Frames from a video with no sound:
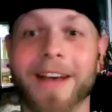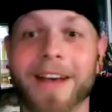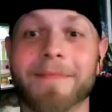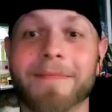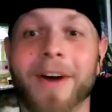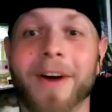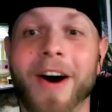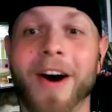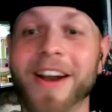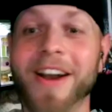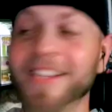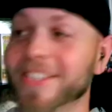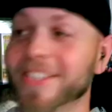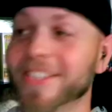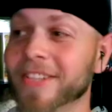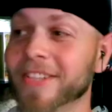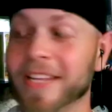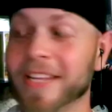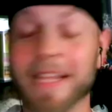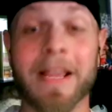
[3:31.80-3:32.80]

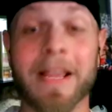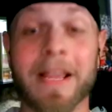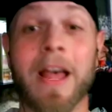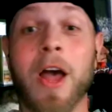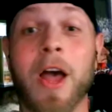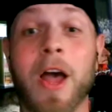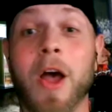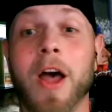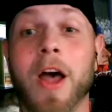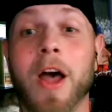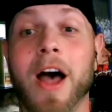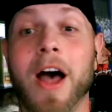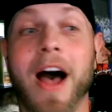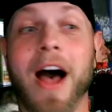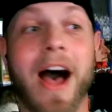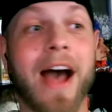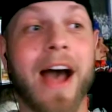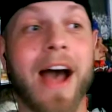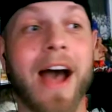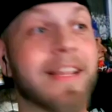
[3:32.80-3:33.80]
Honestly,
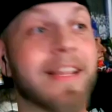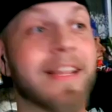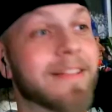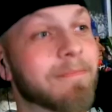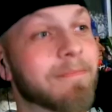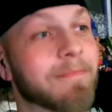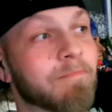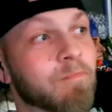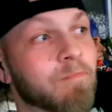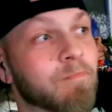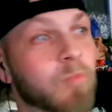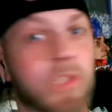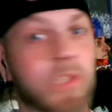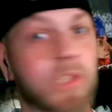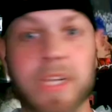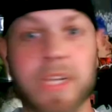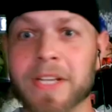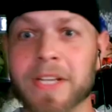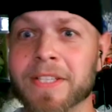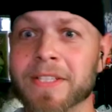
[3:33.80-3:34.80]
I
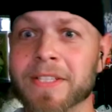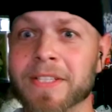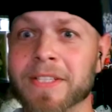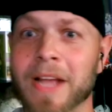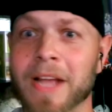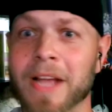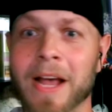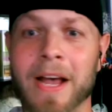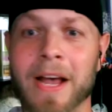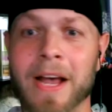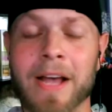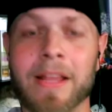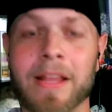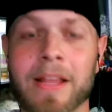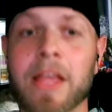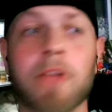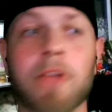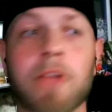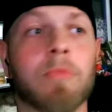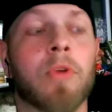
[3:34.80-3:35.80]
just
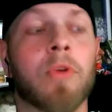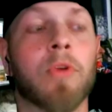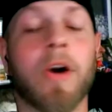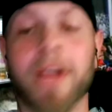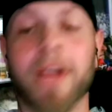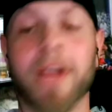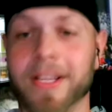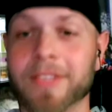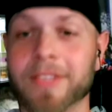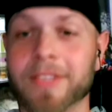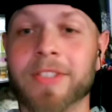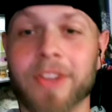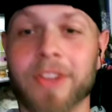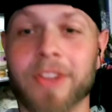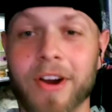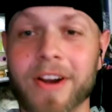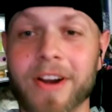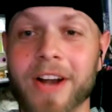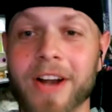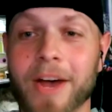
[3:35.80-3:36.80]
it all right,
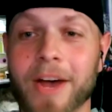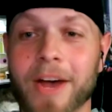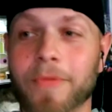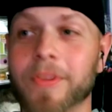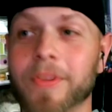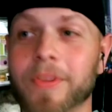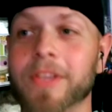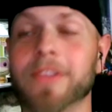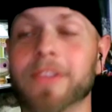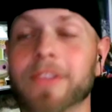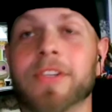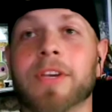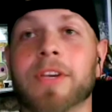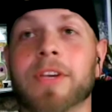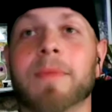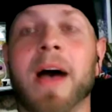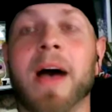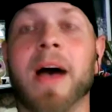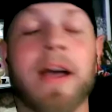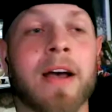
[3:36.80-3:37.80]
starting off with YouTube,
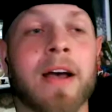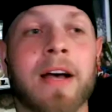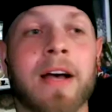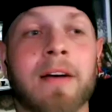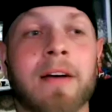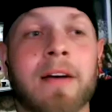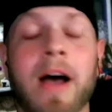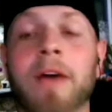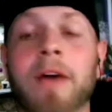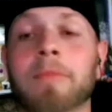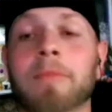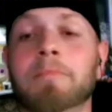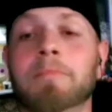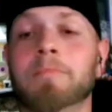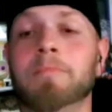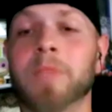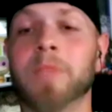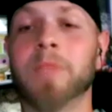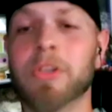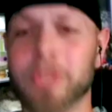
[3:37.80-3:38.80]
I
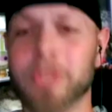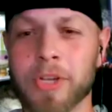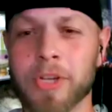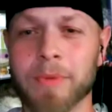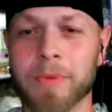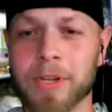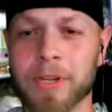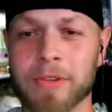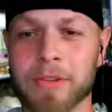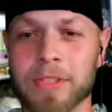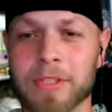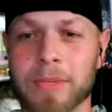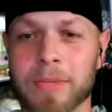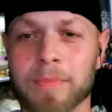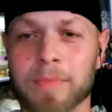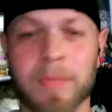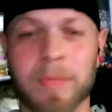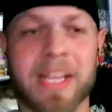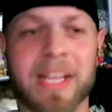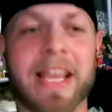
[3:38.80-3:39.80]
YouTuber used to
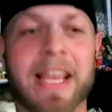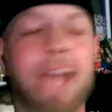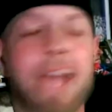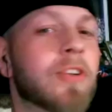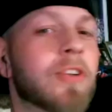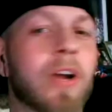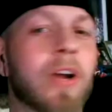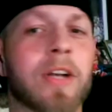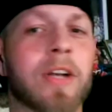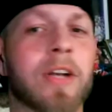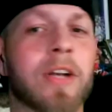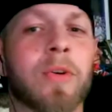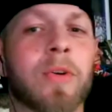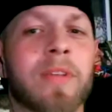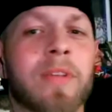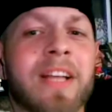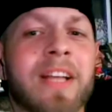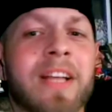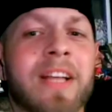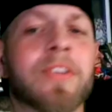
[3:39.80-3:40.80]
like catch on to
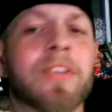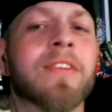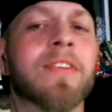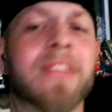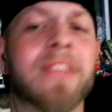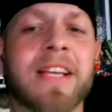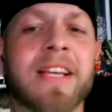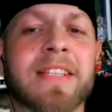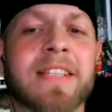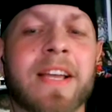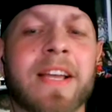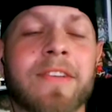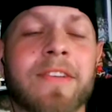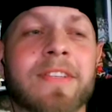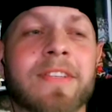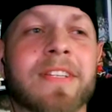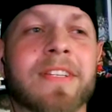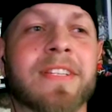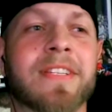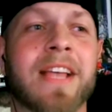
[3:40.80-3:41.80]
like certain things I
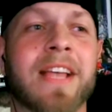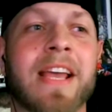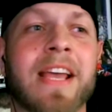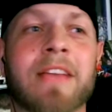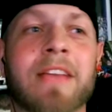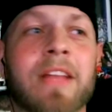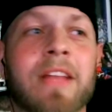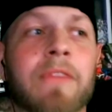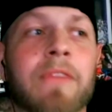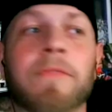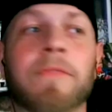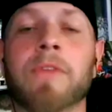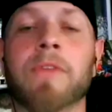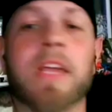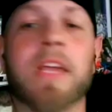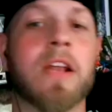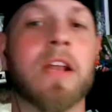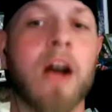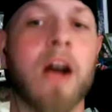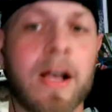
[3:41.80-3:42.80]
used to say, like
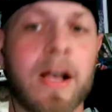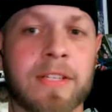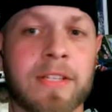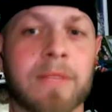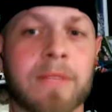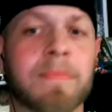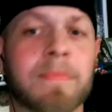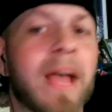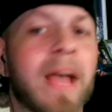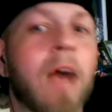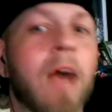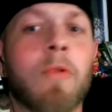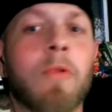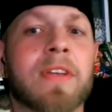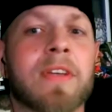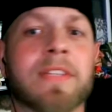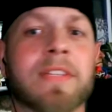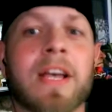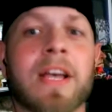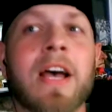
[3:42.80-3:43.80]
freaking awesome. That
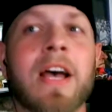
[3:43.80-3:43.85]
was